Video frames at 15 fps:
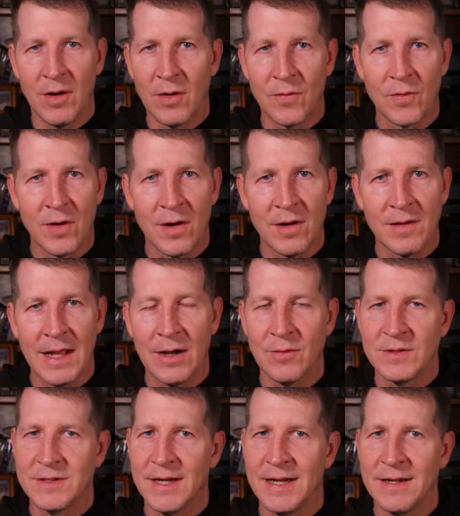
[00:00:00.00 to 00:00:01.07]
Overall, I
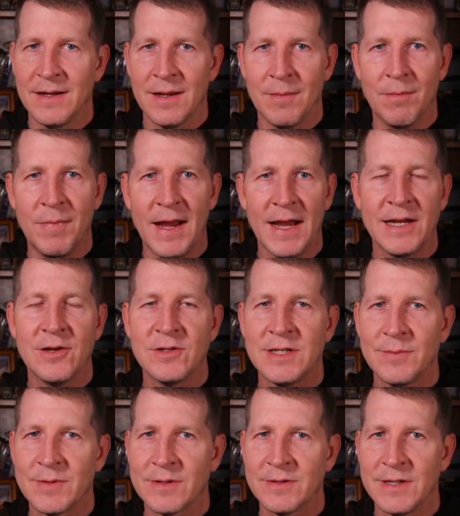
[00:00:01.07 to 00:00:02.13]
would say back your
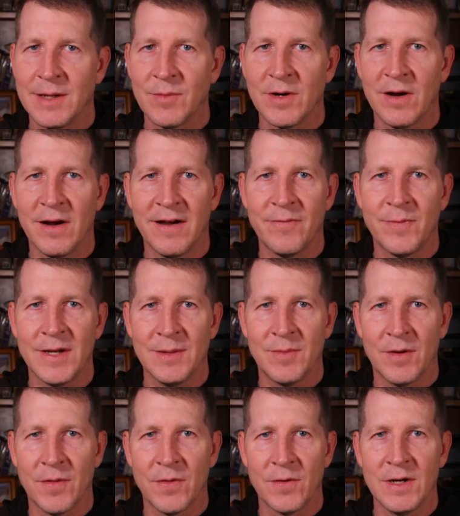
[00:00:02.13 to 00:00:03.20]
typical number off by
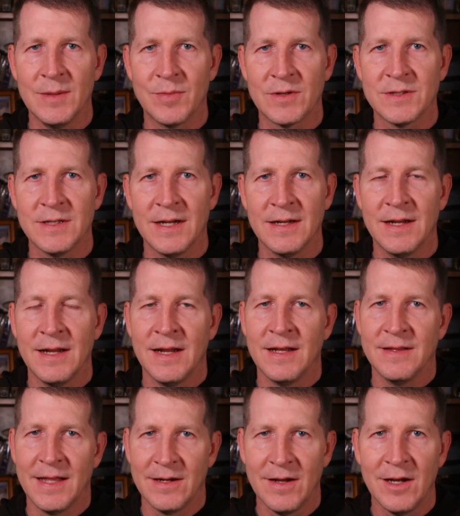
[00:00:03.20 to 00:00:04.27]
about 30%, and
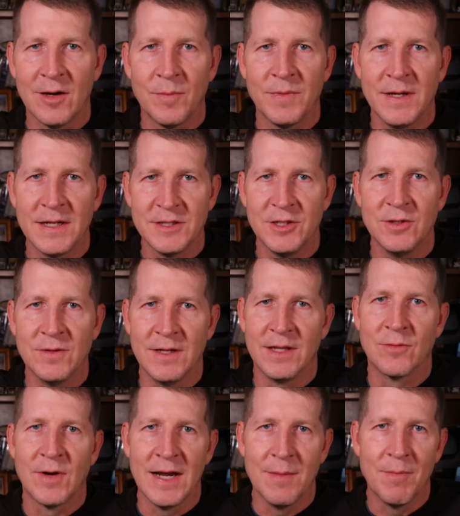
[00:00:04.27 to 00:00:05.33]
that'll help get you in
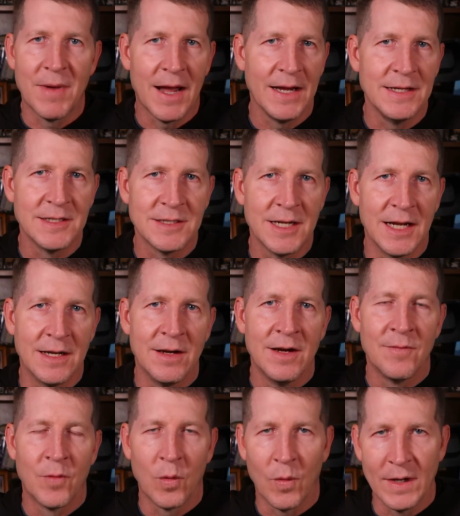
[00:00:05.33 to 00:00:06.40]
the right mindset
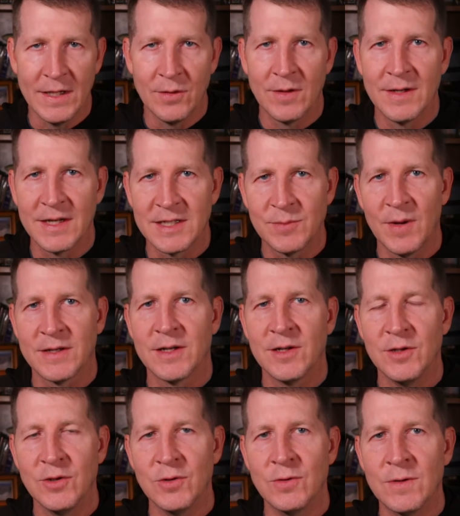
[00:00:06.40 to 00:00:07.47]
for what you can expect to
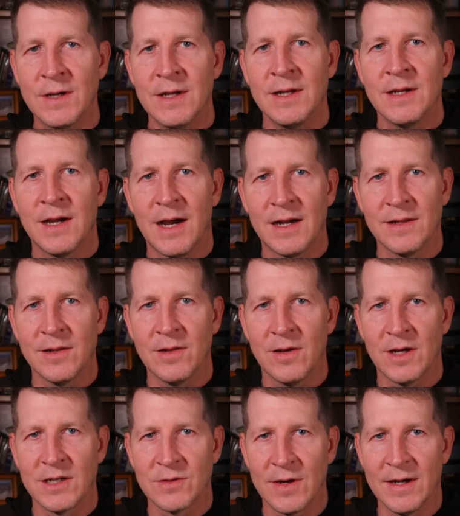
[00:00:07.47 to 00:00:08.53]
do on the
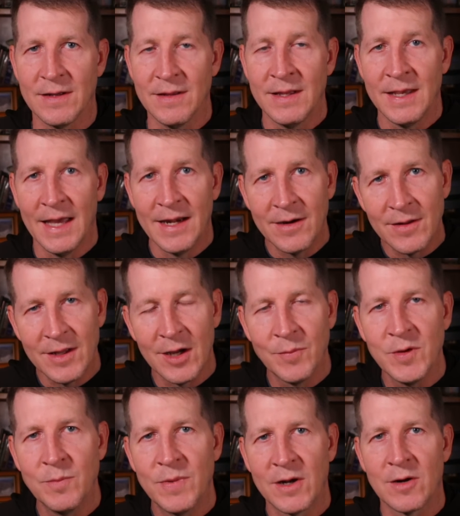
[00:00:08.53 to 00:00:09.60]
long trail. And it'll
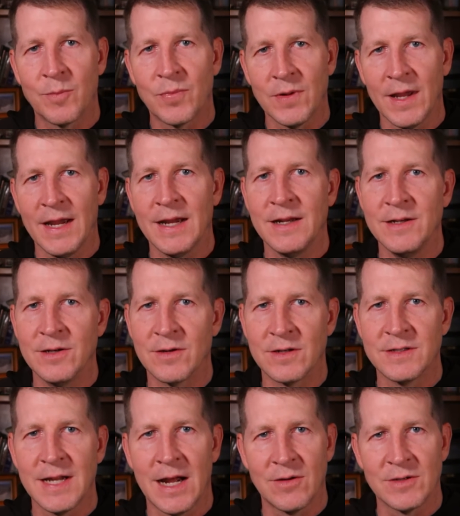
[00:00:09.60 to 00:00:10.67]
help you better plan your
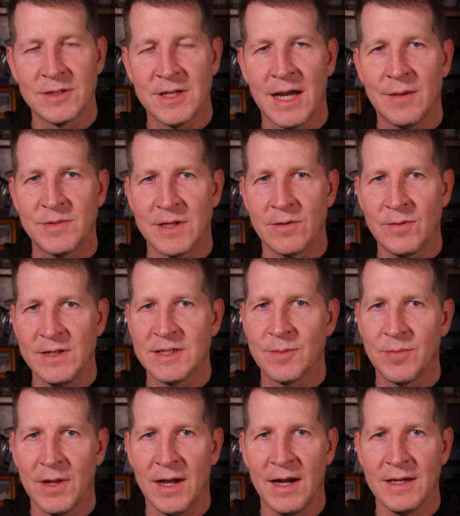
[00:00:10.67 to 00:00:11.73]
town stops and
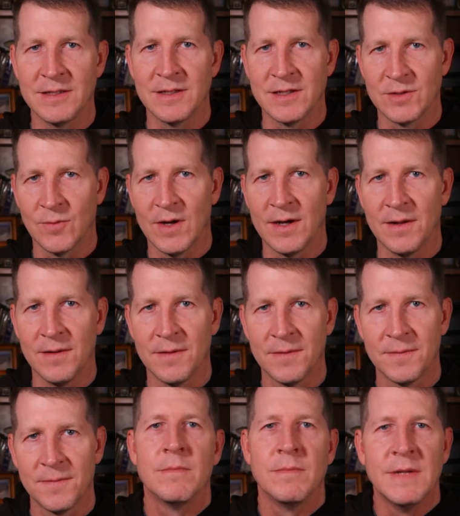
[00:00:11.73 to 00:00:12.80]
resupplies as well.
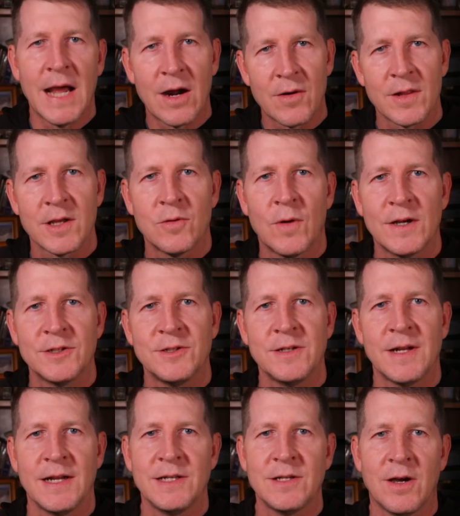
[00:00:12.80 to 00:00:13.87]
Now to the
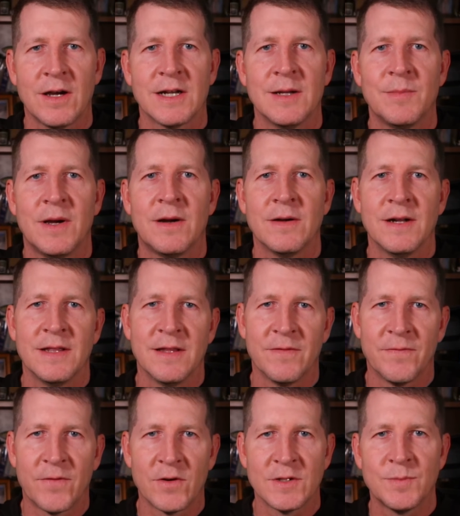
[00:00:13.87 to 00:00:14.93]
question I talked about at the
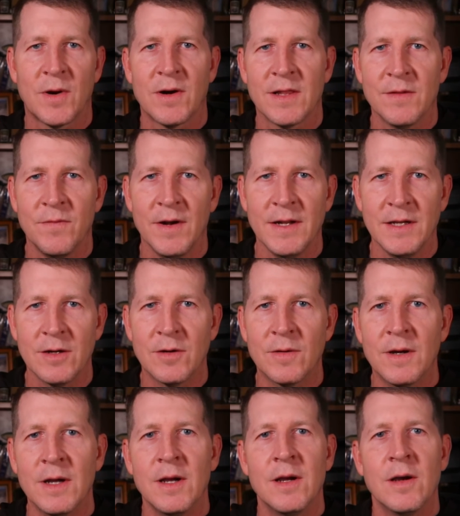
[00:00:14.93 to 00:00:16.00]
first part of the
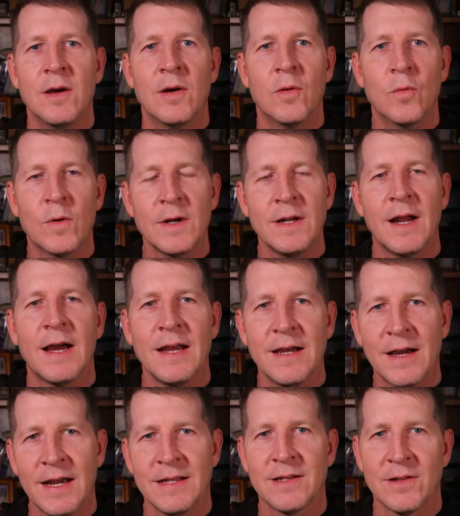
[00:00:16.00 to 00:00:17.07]
video. Would I
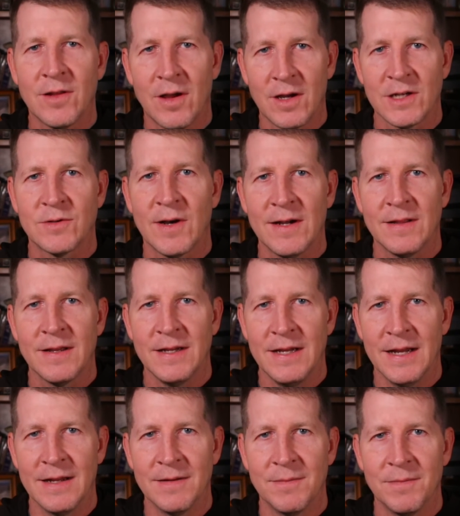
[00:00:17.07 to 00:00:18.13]
hike the long trail
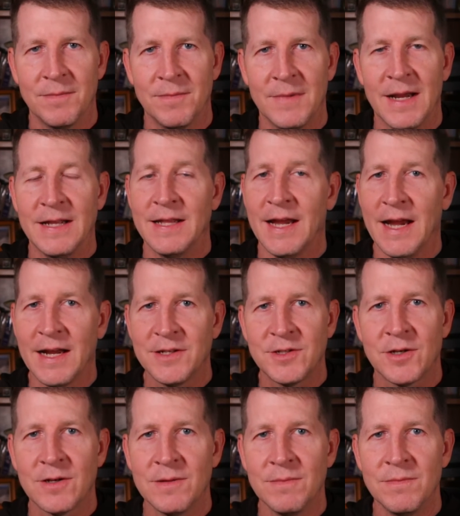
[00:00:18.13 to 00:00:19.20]
again? And the
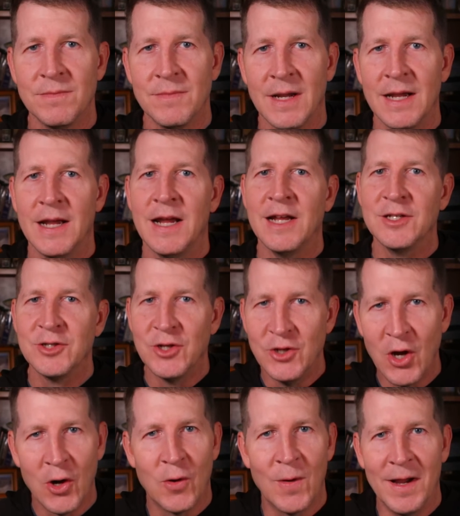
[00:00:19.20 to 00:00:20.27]
answer is
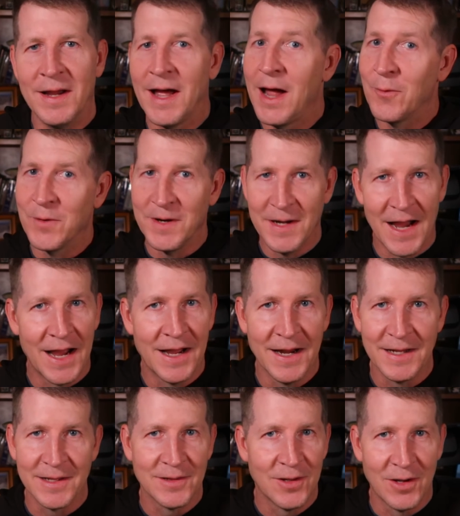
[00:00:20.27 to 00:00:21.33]
no, I would not
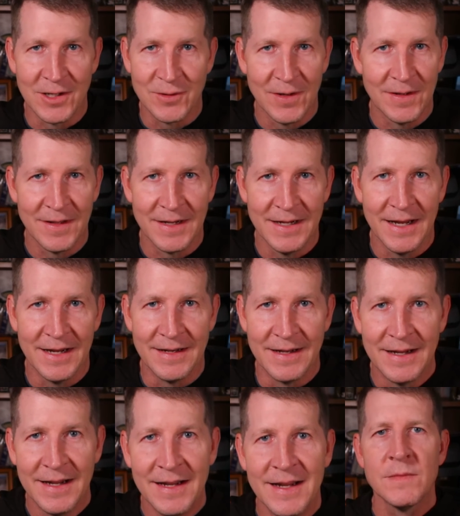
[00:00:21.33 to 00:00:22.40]
hike the long trail
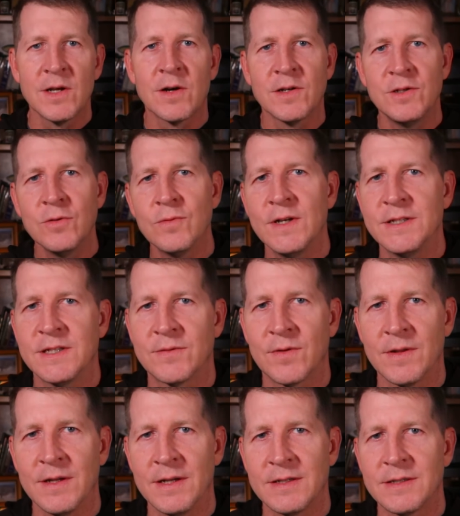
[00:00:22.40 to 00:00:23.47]
again. There are 2 reasons
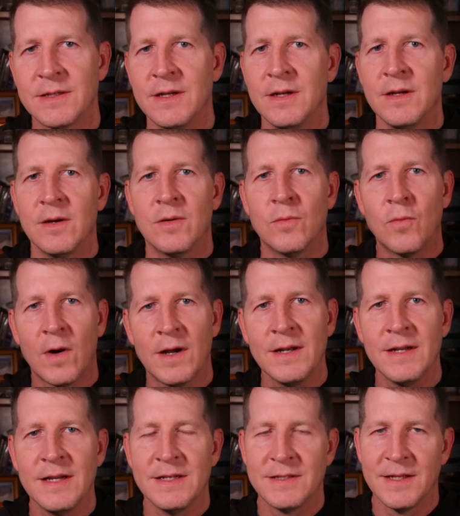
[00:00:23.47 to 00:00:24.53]
for this.
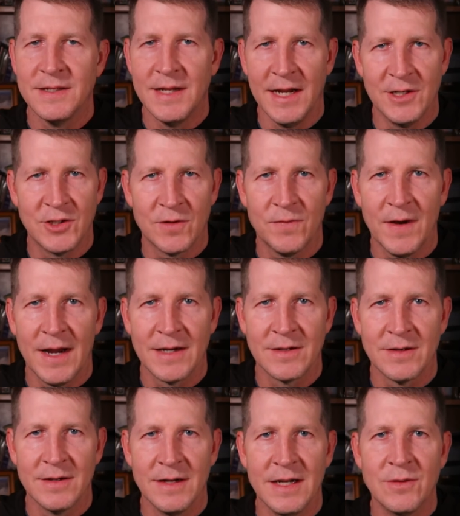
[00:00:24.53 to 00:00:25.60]
One is the danger
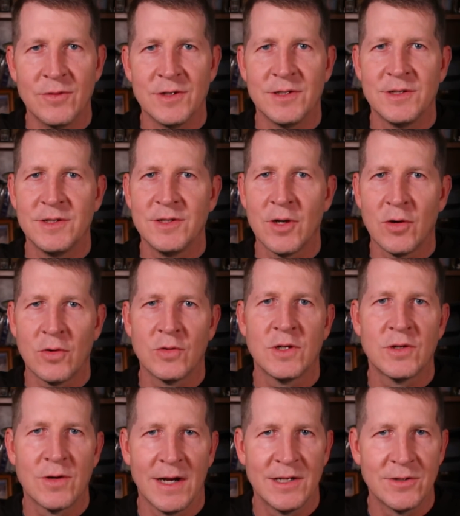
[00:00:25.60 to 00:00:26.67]
factor. It was so
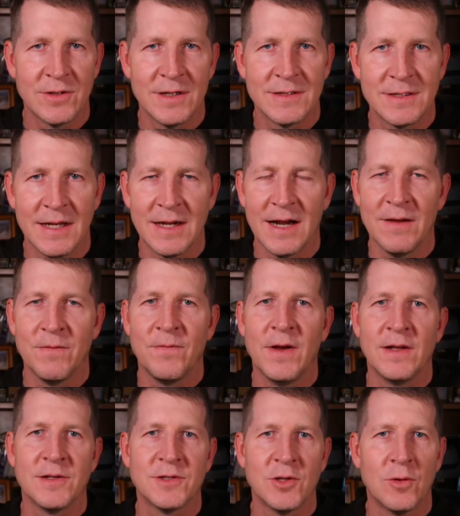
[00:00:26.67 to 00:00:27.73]
treacherous and I
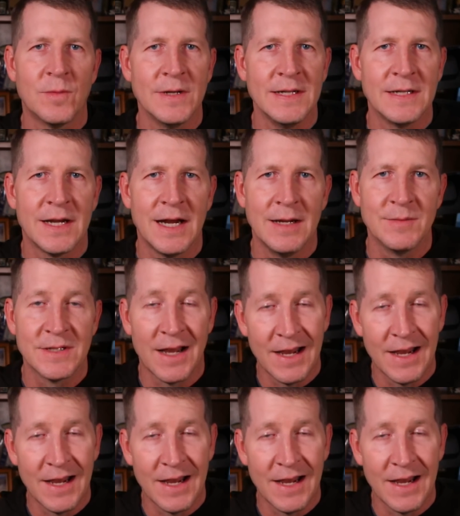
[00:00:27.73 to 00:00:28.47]
fell so many times.